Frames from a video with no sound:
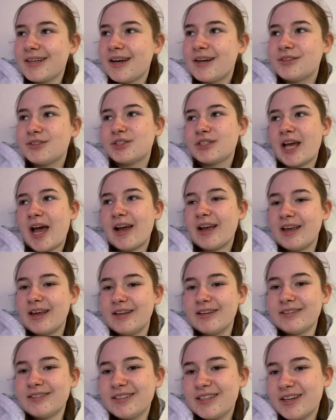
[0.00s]
I'm just
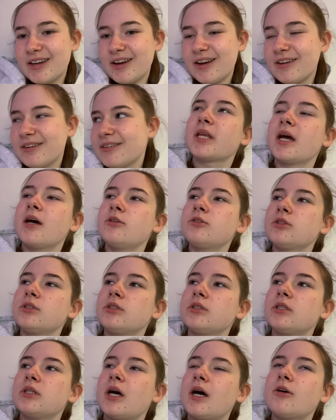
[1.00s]
hanging, you know? How
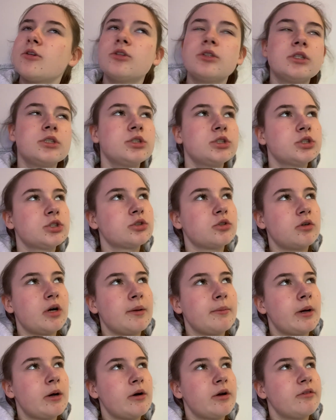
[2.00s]
could I describe
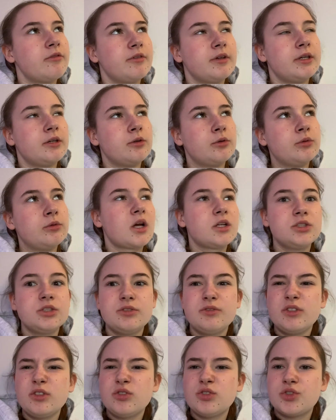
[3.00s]
how I feel? I just
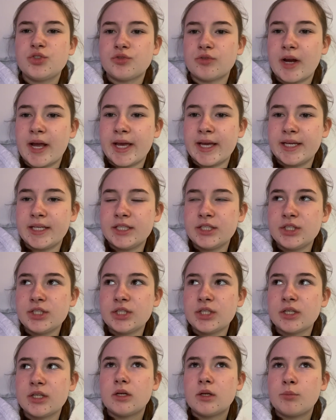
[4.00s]
feel drained,
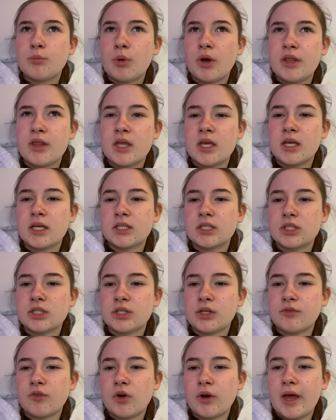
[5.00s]
but I think it's because
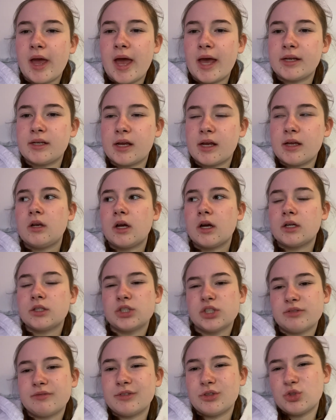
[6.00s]
I've got a headache. Like, I
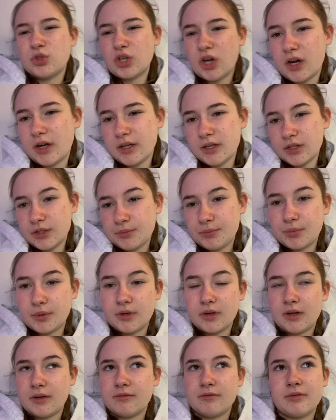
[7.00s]
just feel tired, but
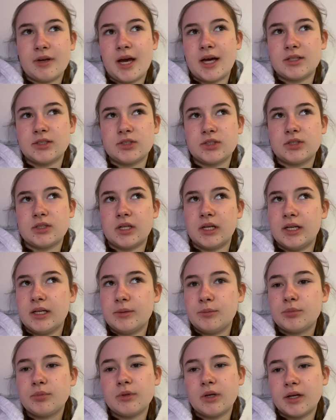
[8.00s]
I've had
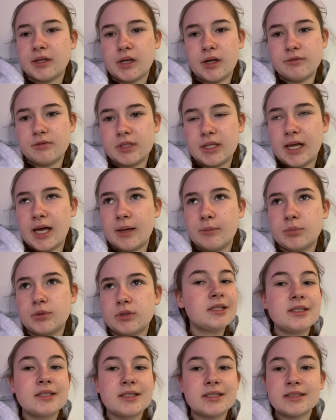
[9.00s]
sleep. Like, I've slept.
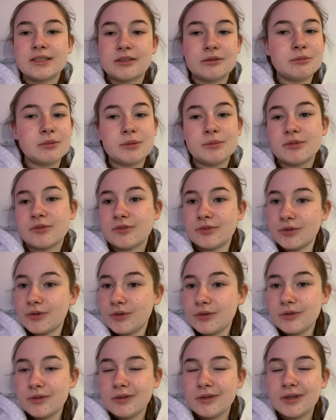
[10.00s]
This is me
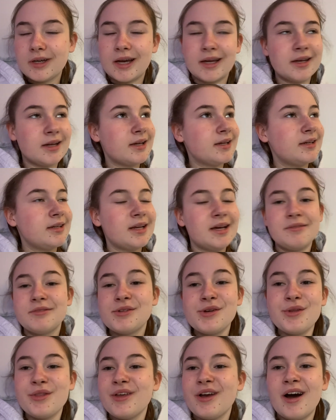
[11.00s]
before, and I never
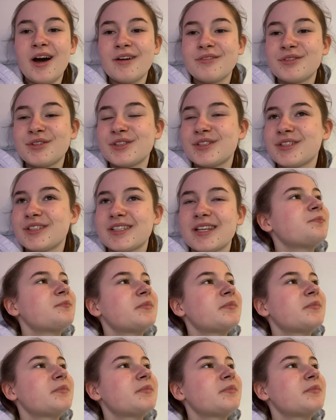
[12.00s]
do the afters.